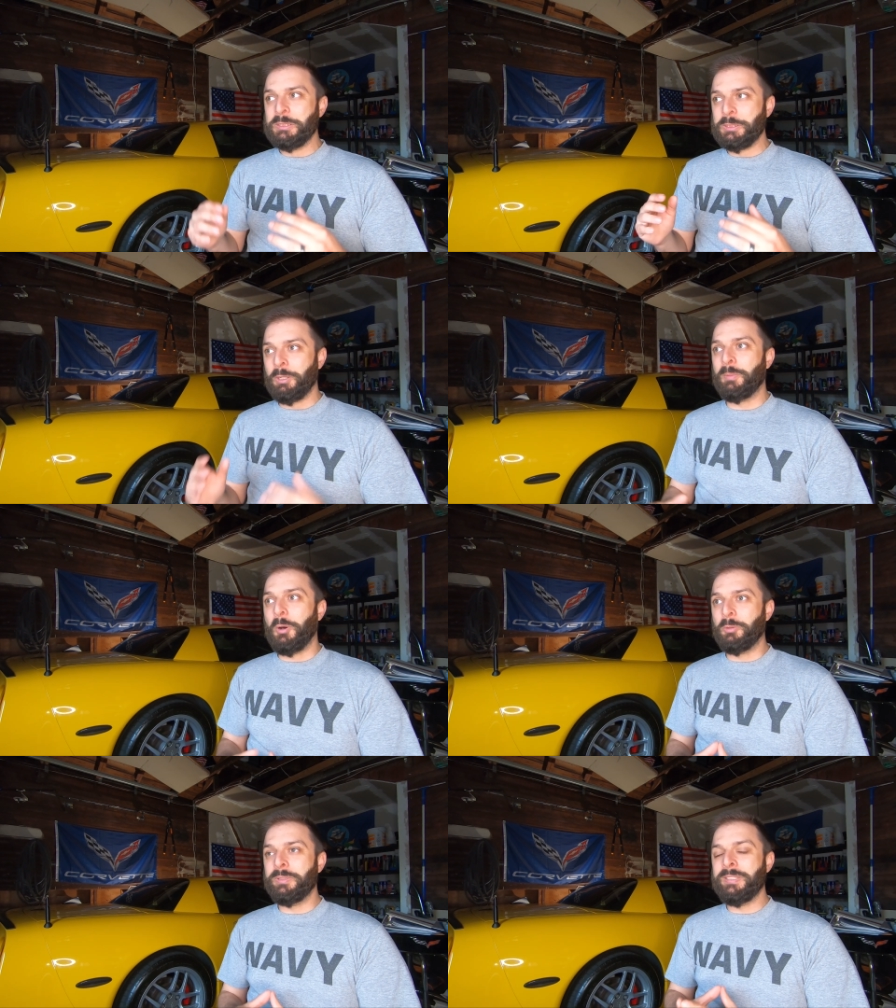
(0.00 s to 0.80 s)
So I'm
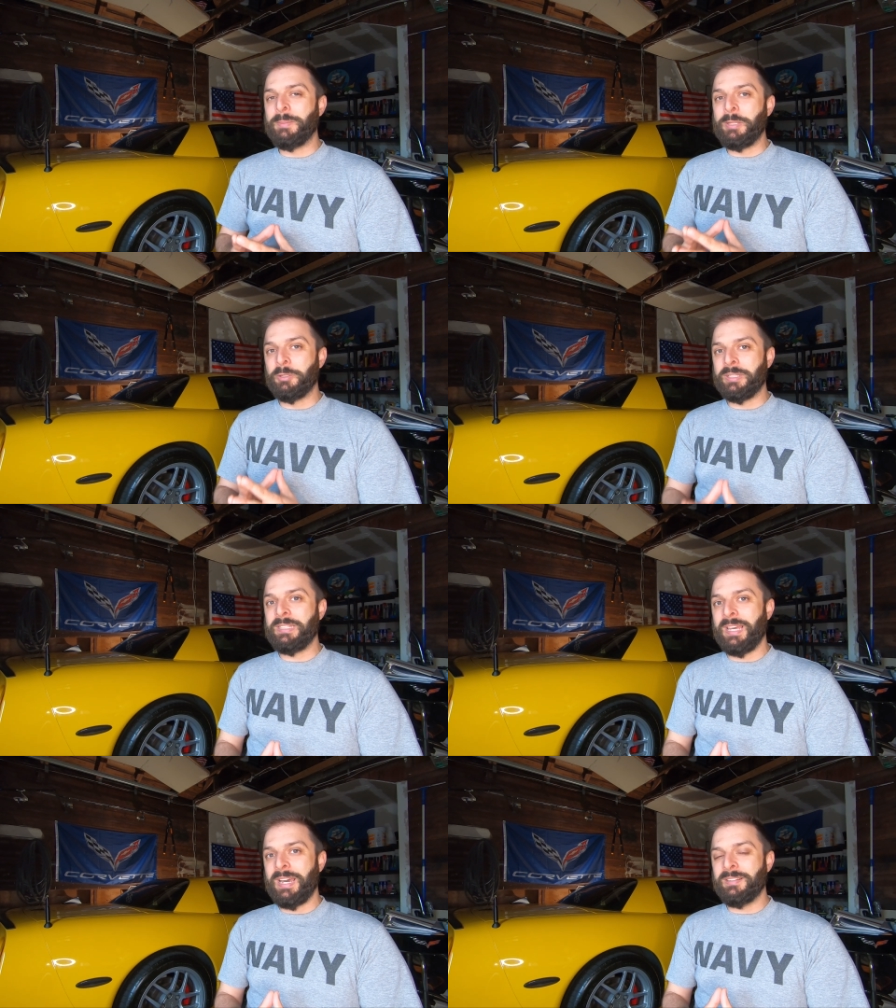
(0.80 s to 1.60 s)
only gonna be
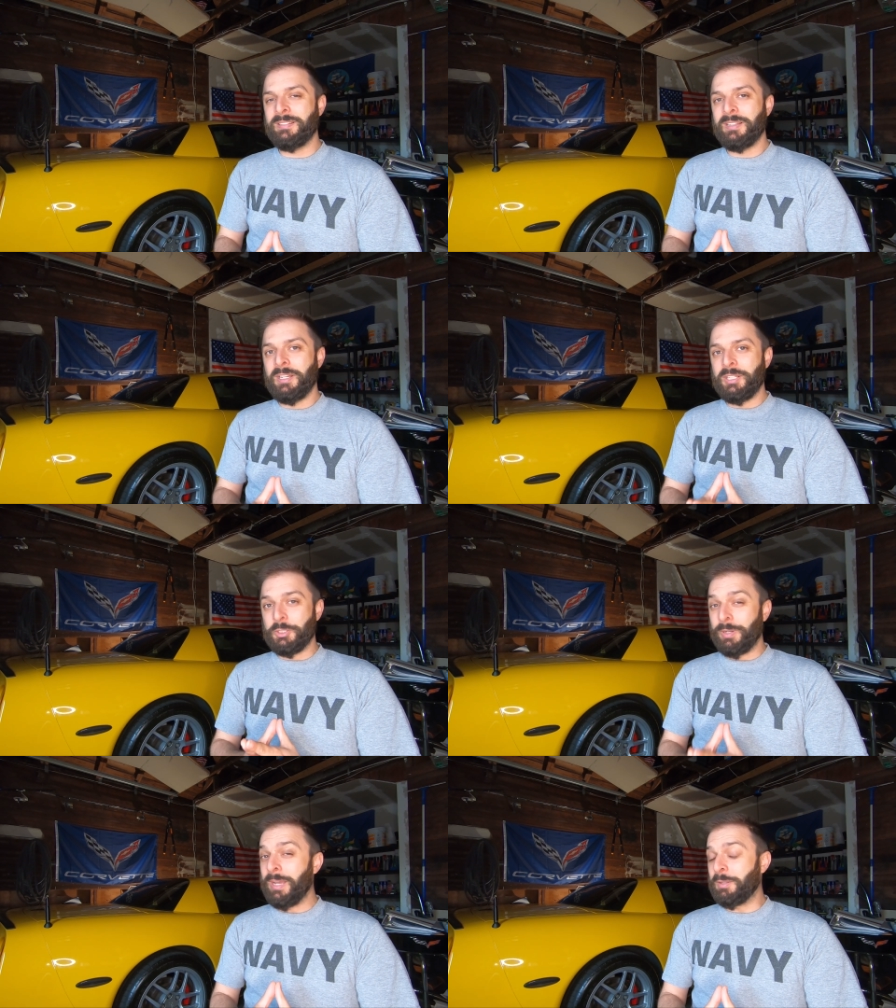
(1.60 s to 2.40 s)
looking at
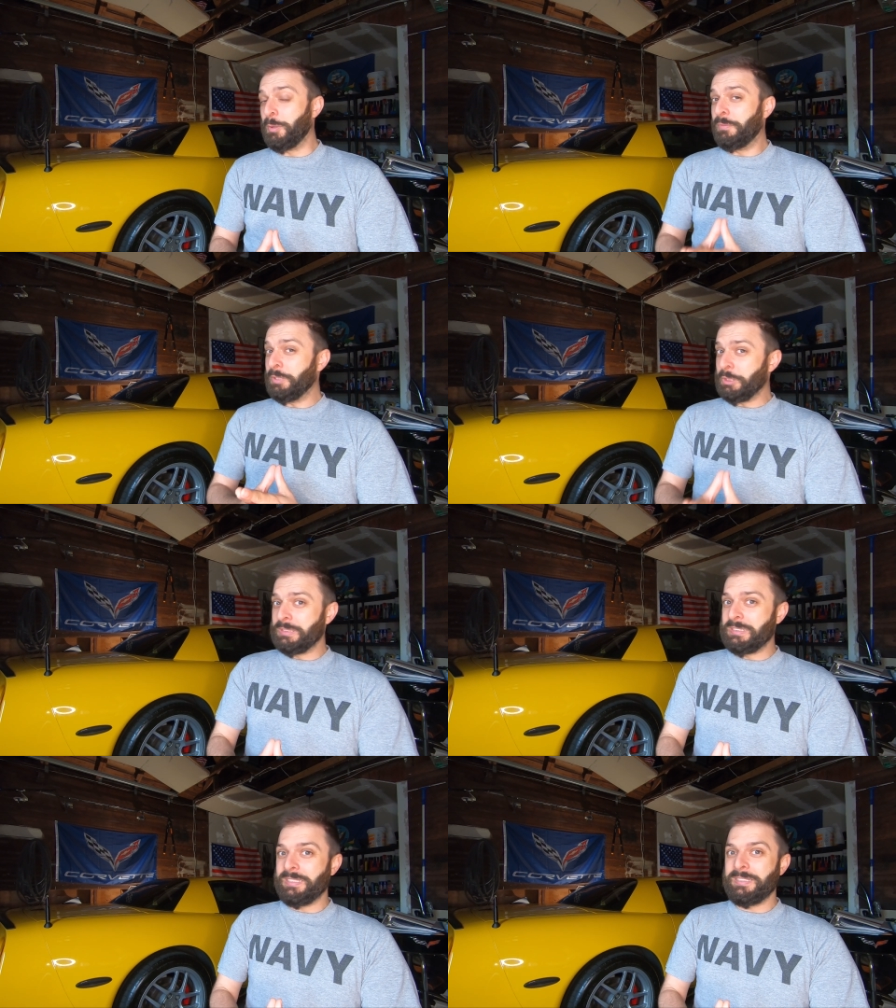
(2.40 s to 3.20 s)
drag
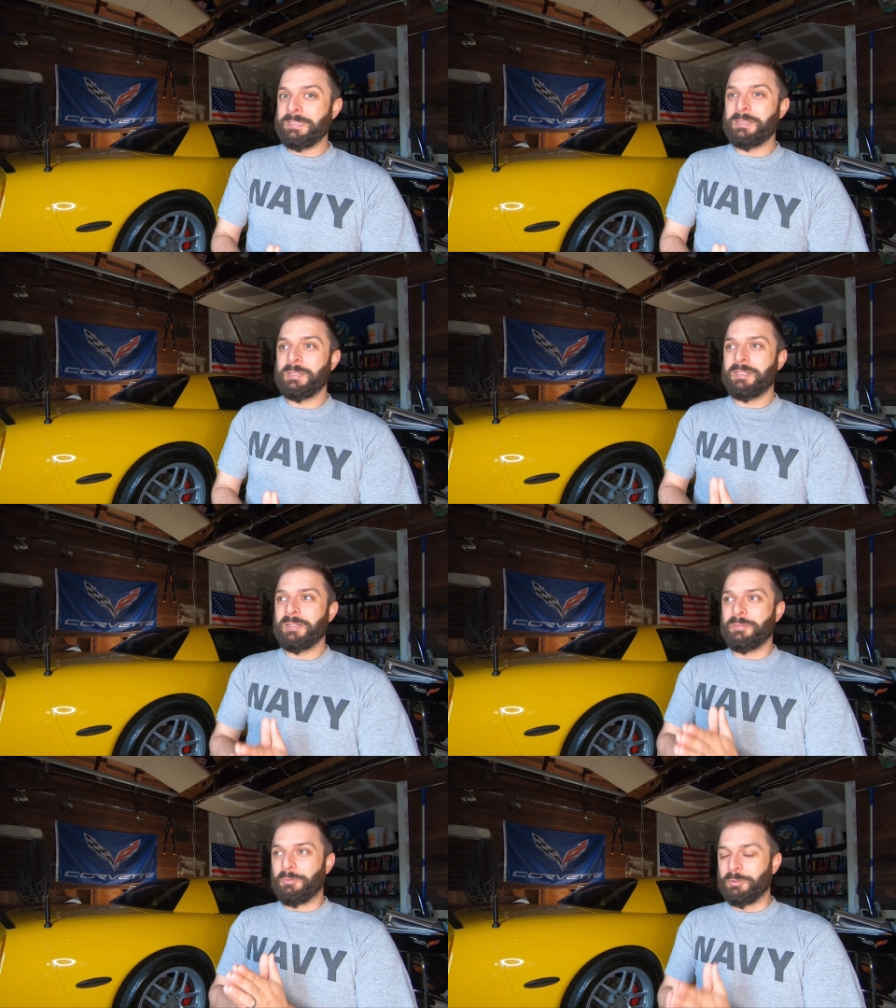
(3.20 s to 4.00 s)
coefficiency
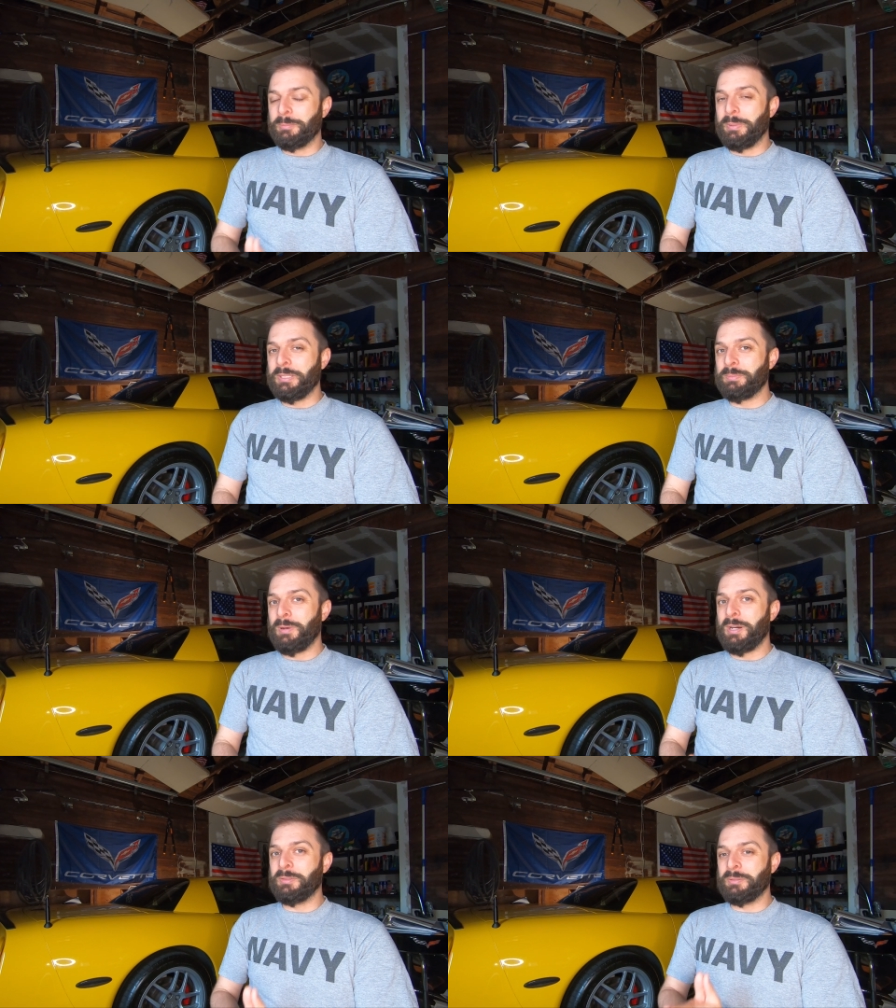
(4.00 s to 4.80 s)
for the base
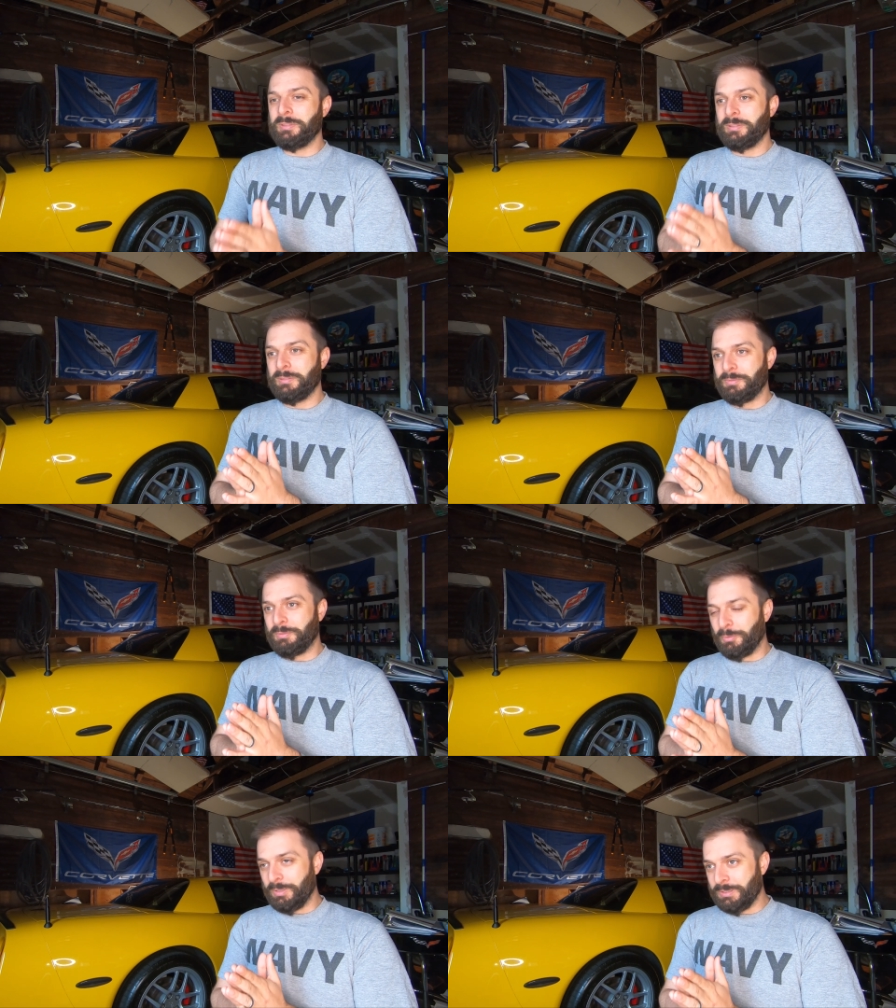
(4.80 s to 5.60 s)
model
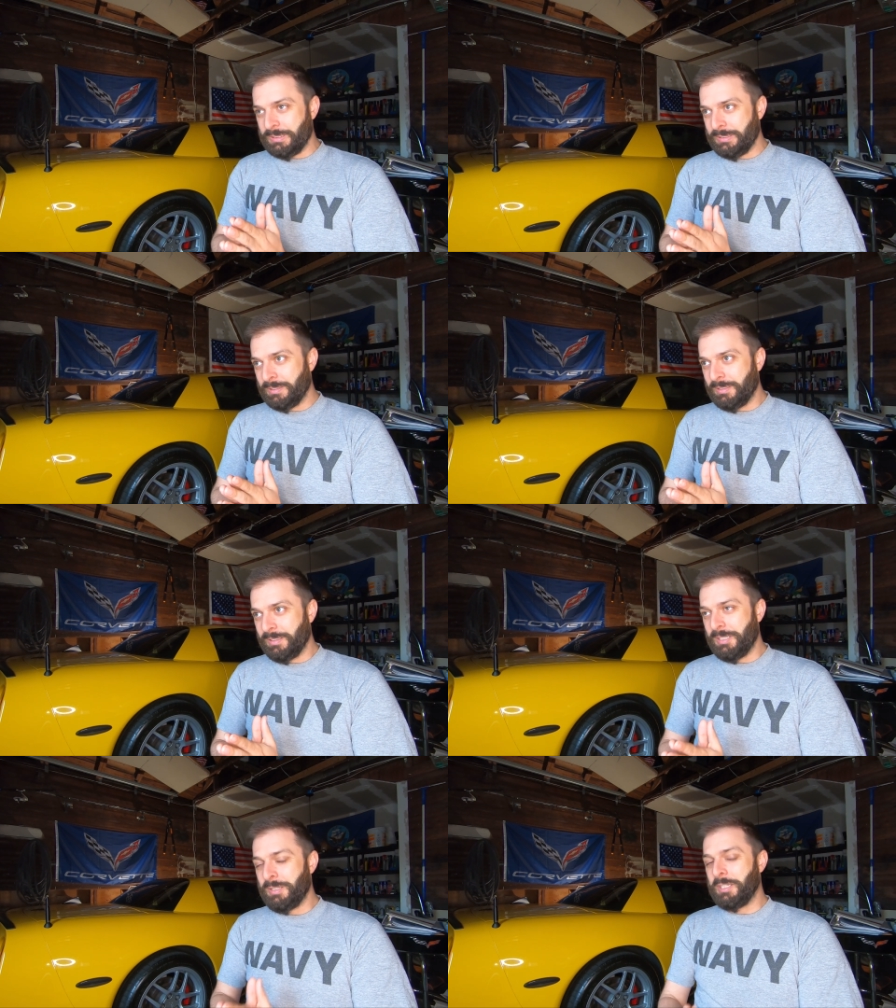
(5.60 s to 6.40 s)
for its
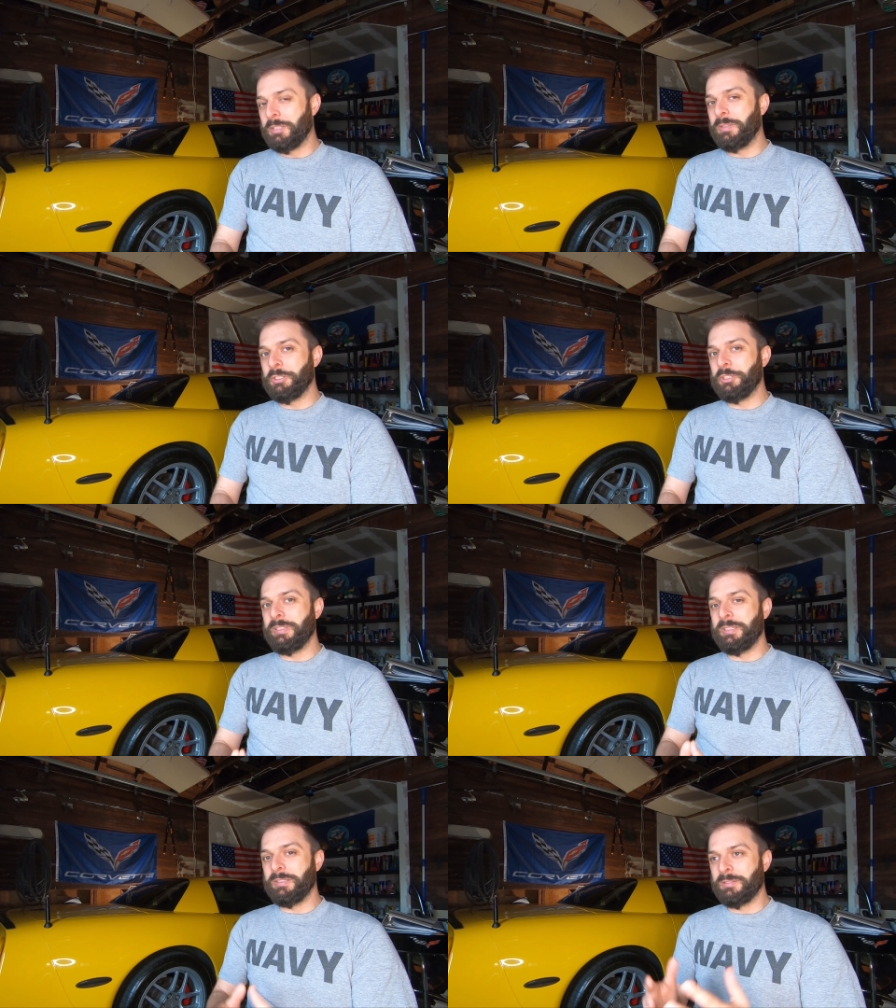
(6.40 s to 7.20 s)

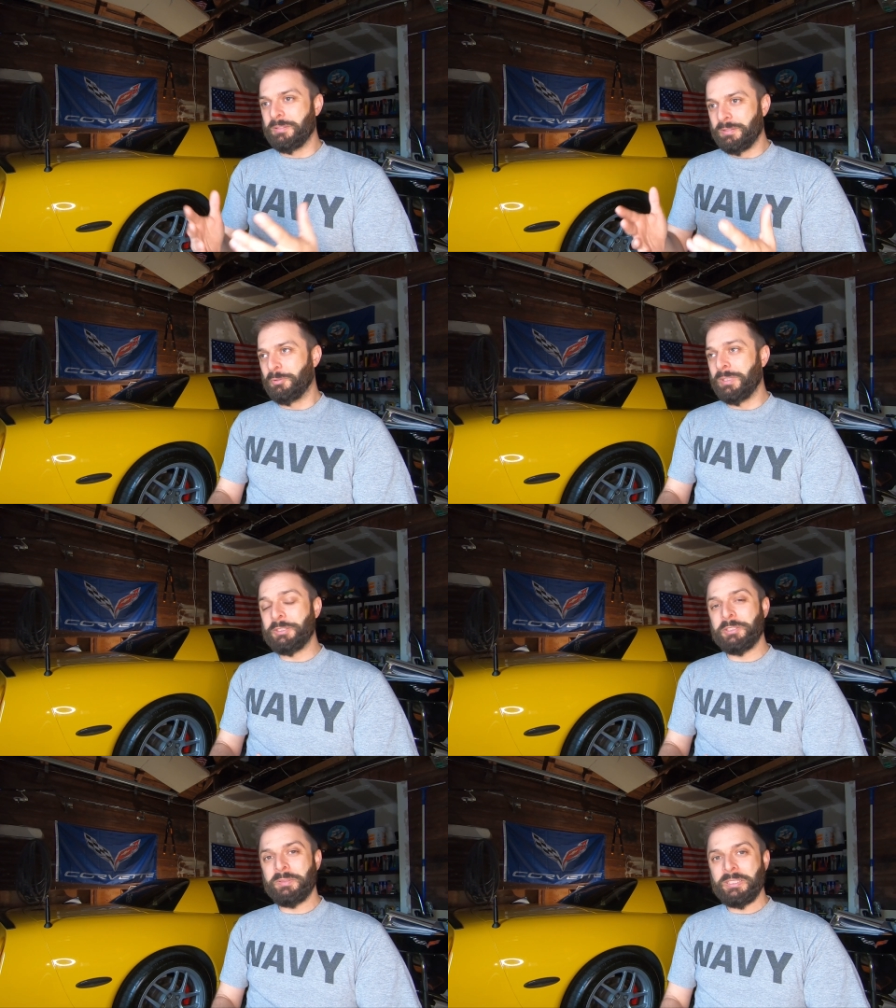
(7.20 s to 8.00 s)
inauguration year for that
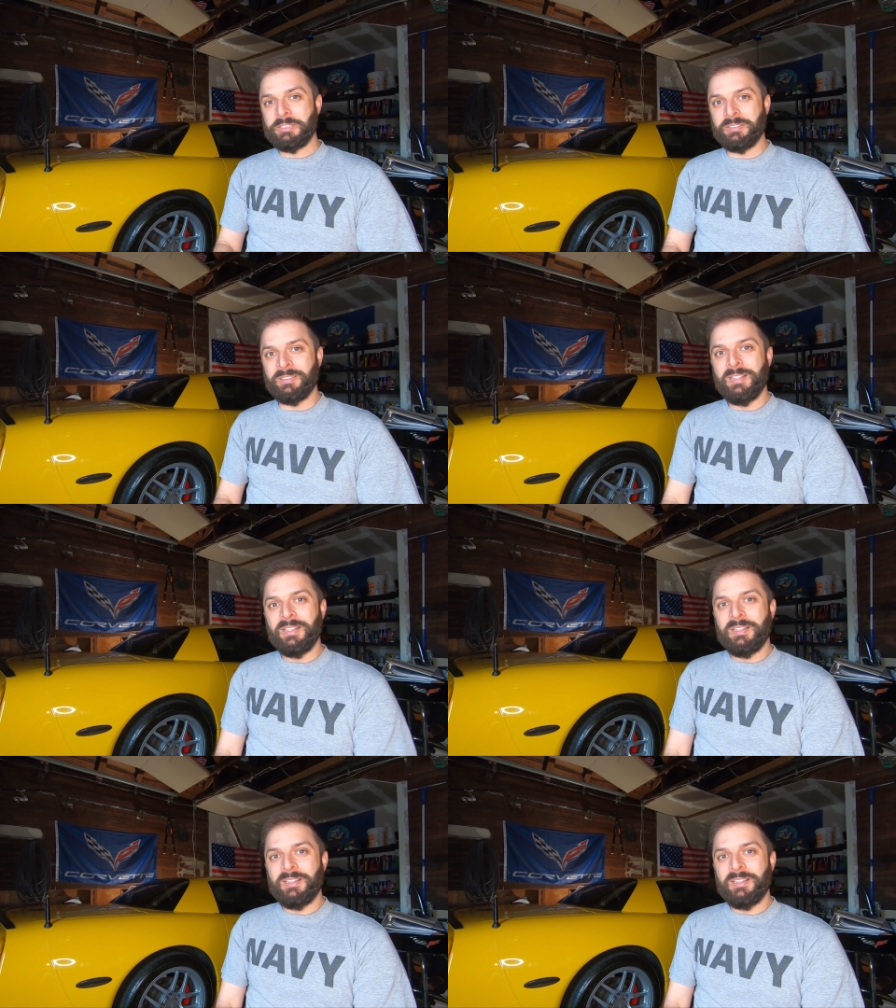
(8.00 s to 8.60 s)
generation.